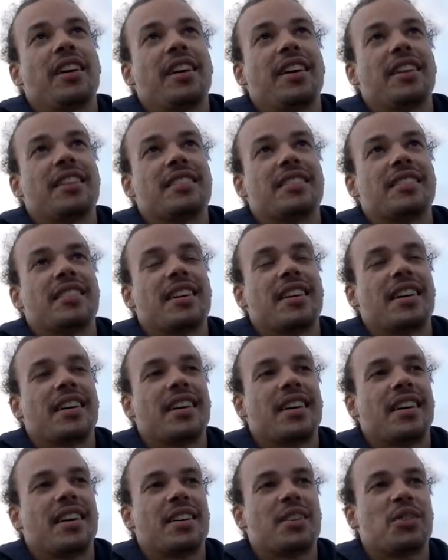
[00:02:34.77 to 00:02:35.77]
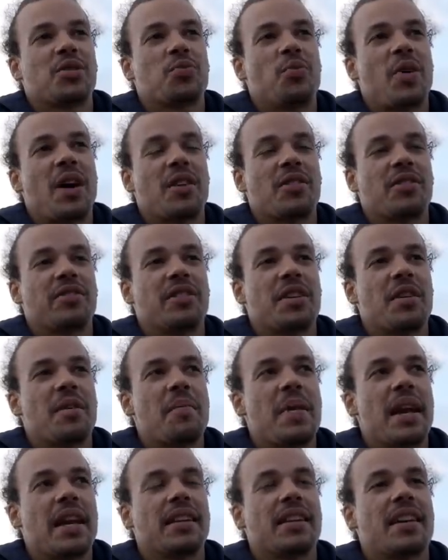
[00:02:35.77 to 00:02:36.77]
He's uh, he's one of the
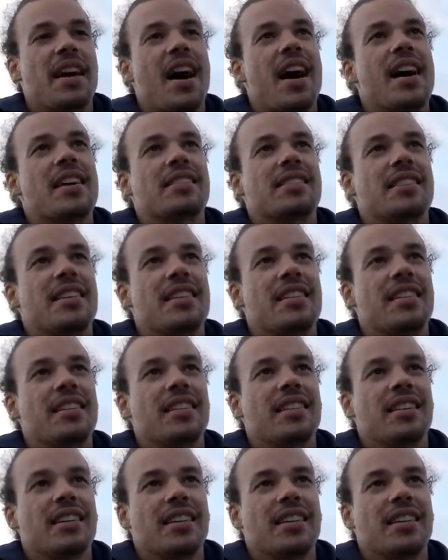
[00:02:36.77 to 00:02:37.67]
main guys here.